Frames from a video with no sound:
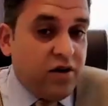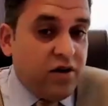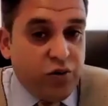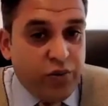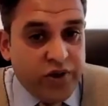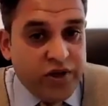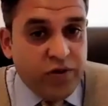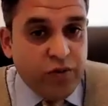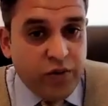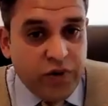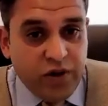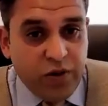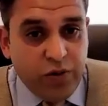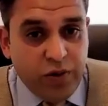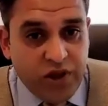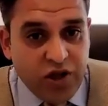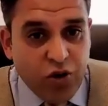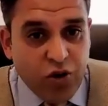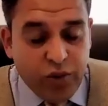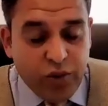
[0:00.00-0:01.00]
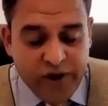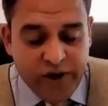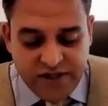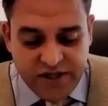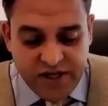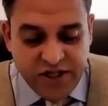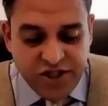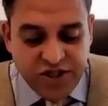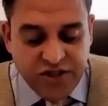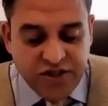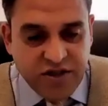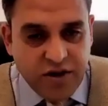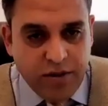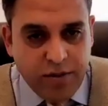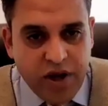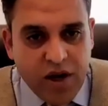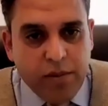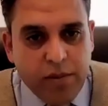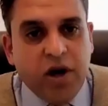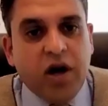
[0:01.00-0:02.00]
with the organizations in
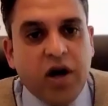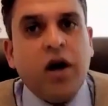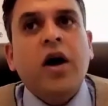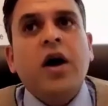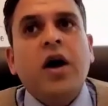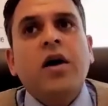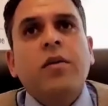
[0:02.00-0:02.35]
Myanmar.